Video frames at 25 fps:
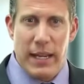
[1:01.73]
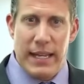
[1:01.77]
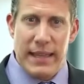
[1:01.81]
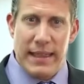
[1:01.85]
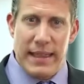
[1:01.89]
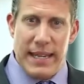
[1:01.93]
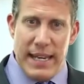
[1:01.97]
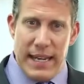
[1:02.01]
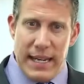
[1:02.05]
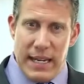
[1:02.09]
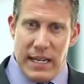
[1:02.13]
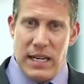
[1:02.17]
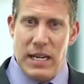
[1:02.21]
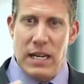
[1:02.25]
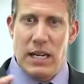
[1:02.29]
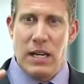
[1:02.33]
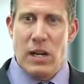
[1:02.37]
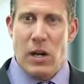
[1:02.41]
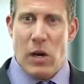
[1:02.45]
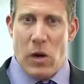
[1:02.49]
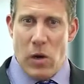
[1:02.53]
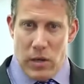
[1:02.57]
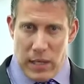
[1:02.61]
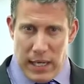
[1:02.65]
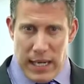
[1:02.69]
and then,
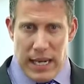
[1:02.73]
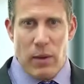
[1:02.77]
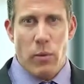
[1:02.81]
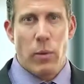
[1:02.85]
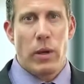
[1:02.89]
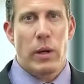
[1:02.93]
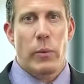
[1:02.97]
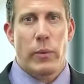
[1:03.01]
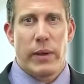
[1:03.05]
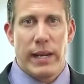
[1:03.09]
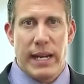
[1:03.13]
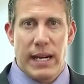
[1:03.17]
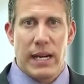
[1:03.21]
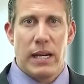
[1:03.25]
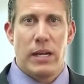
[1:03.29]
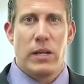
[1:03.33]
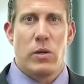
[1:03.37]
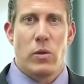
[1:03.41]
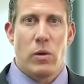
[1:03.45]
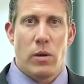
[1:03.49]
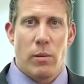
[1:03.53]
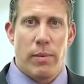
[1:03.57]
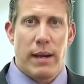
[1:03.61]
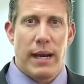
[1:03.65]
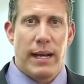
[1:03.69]
okay, what are we going to
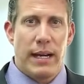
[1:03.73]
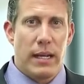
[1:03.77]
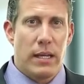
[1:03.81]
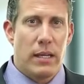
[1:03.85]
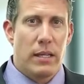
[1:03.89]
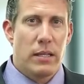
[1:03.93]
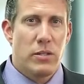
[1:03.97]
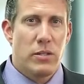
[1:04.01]
do about it?